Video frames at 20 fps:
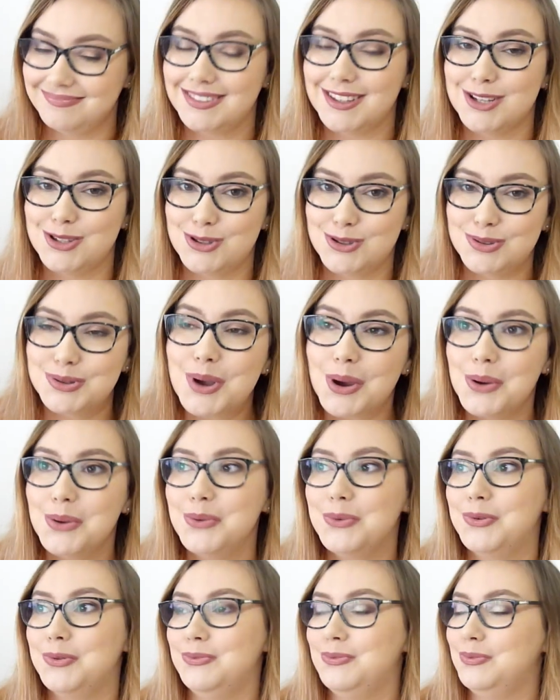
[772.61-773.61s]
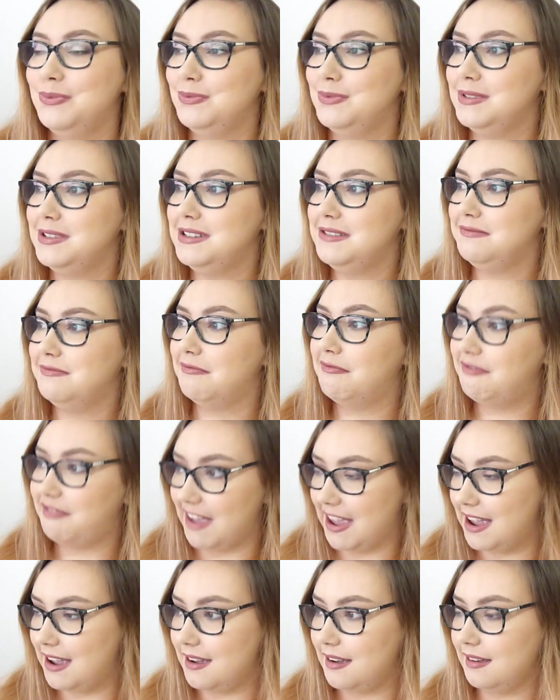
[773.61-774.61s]
so
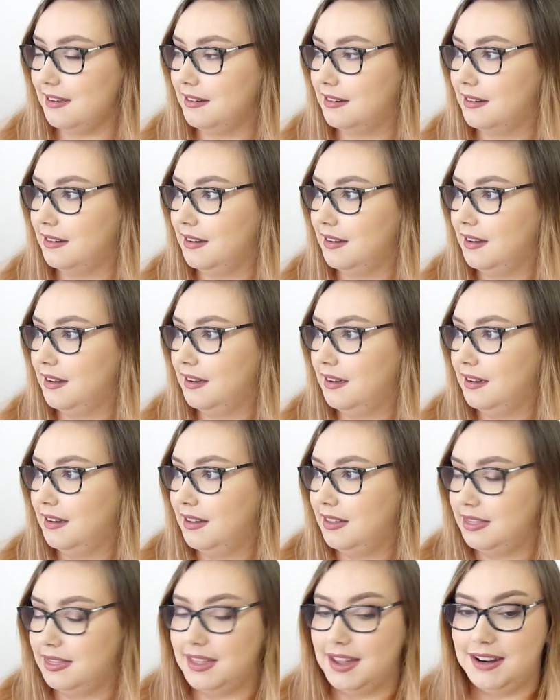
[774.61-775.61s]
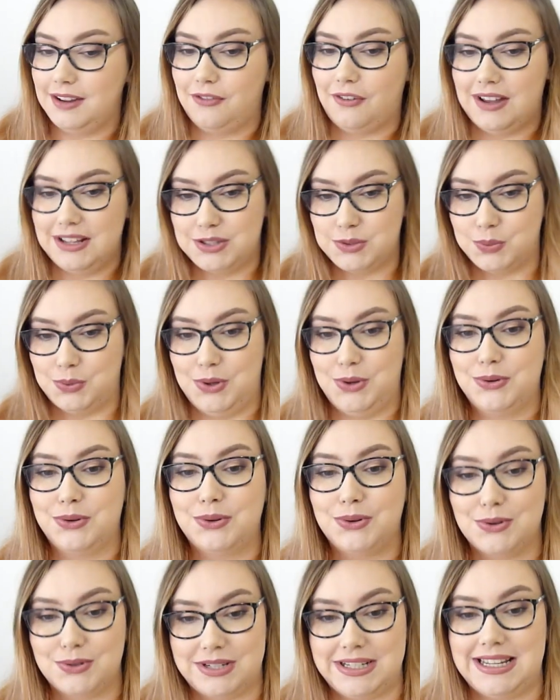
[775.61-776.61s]
fair that if I swirled
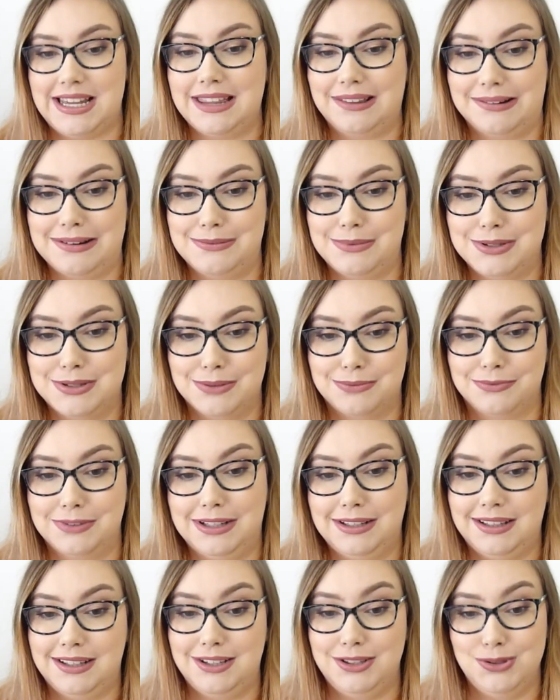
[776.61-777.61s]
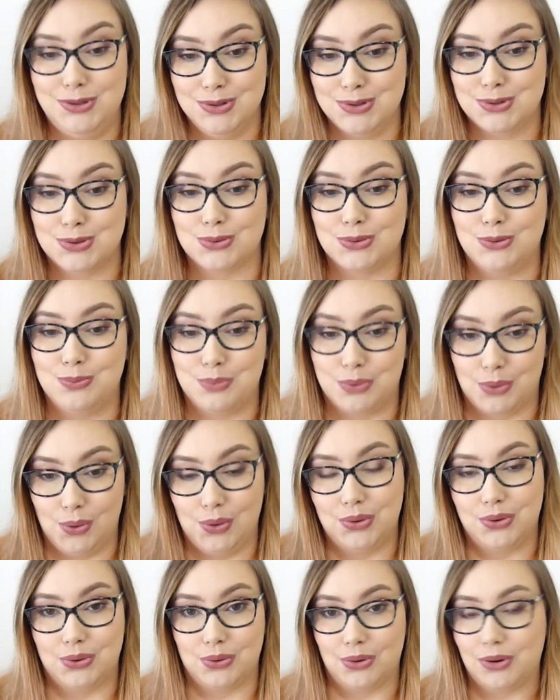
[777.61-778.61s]
it all together, it was a really neutral
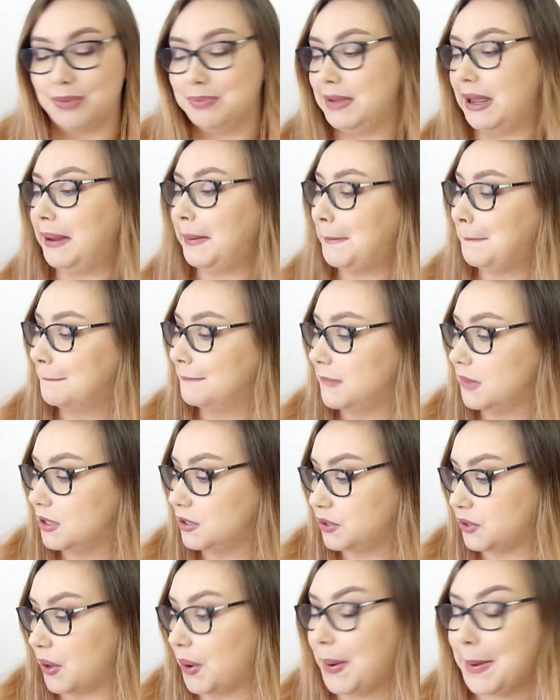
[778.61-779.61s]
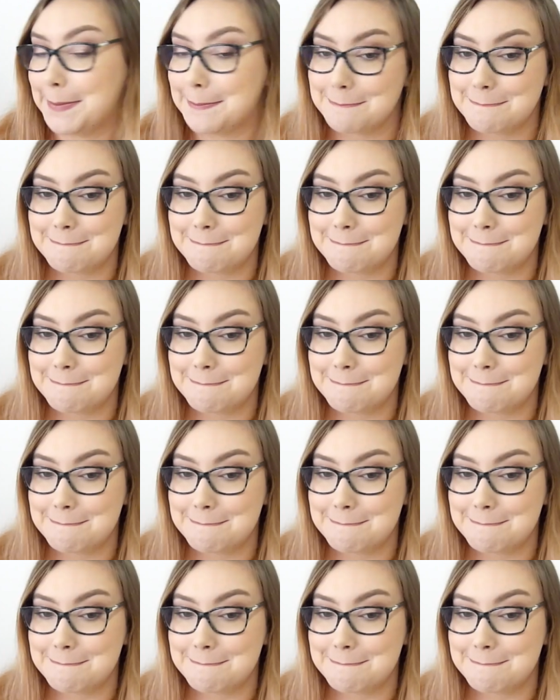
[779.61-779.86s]
bronzer on me. So,